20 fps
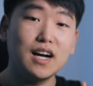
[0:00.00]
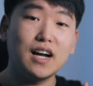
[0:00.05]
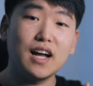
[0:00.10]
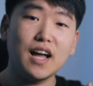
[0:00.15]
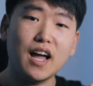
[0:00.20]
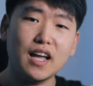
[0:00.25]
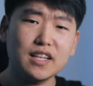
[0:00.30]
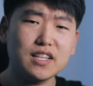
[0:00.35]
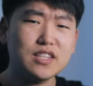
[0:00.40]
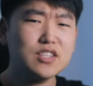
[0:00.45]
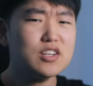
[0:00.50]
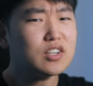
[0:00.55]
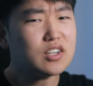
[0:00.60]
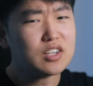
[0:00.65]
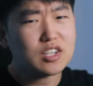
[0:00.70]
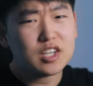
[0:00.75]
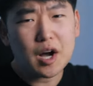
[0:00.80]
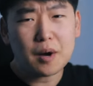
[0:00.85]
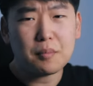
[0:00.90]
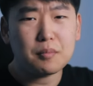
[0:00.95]
and it took
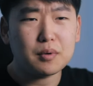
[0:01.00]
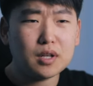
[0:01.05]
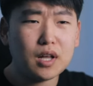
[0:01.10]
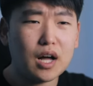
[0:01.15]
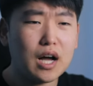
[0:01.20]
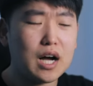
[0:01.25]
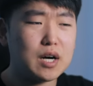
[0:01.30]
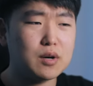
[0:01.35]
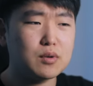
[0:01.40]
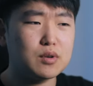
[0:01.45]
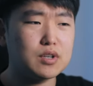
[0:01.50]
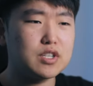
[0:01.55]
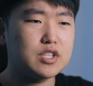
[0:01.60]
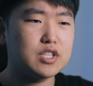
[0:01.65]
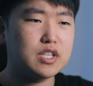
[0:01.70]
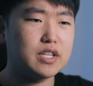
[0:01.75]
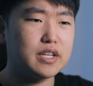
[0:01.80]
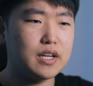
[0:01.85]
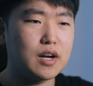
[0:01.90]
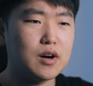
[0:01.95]
a couple hours
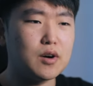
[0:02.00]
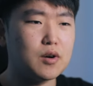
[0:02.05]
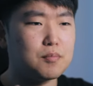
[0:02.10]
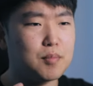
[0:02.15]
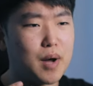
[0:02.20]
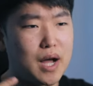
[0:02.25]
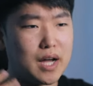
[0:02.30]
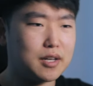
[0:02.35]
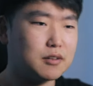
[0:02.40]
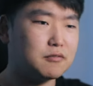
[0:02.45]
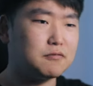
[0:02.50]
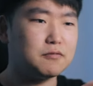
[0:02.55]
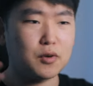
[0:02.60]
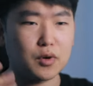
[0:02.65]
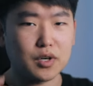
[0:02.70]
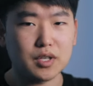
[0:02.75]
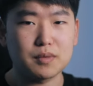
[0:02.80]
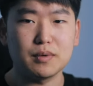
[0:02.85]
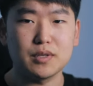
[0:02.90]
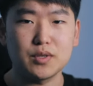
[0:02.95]
to go back and
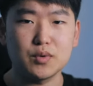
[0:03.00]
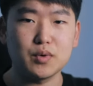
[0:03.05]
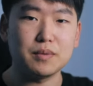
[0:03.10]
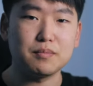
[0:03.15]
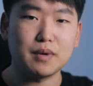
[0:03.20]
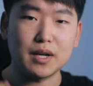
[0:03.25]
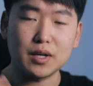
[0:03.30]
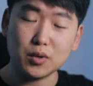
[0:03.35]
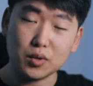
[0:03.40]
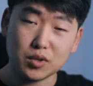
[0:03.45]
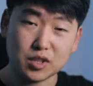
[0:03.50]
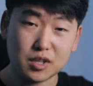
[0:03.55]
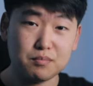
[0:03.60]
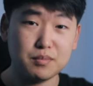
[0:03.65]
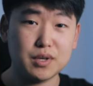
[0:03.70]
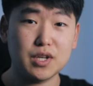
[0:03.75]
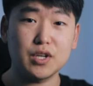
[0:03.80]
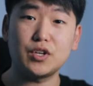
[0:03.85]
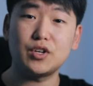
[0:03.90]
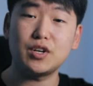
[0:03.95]
forth between my old
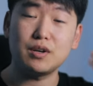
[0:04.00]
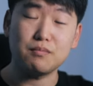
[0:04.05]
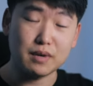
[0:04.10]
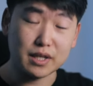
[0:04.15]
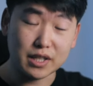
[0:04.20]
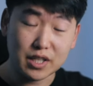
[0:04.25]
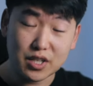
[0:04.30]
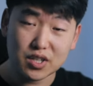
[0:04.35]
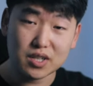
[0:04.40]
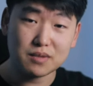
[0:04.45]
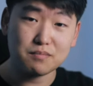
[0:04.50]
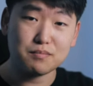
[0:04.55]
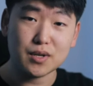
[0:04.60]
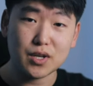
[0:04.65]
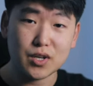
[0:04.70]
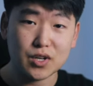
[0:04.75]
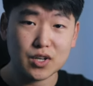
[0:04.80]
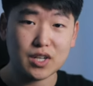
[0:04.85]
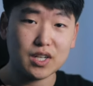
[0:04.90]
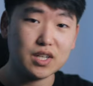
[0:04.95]
computer and my new
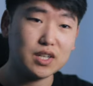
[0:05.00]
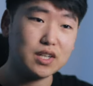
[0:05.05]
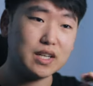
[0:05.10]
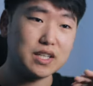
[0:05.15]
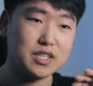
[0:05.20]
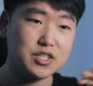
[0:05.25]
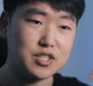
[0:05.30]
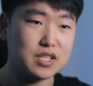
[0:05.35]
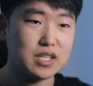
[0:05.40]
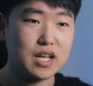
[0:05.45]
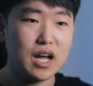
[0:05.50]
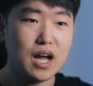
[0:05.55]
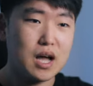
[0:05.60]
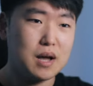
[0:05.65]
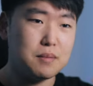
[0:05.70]
computer and just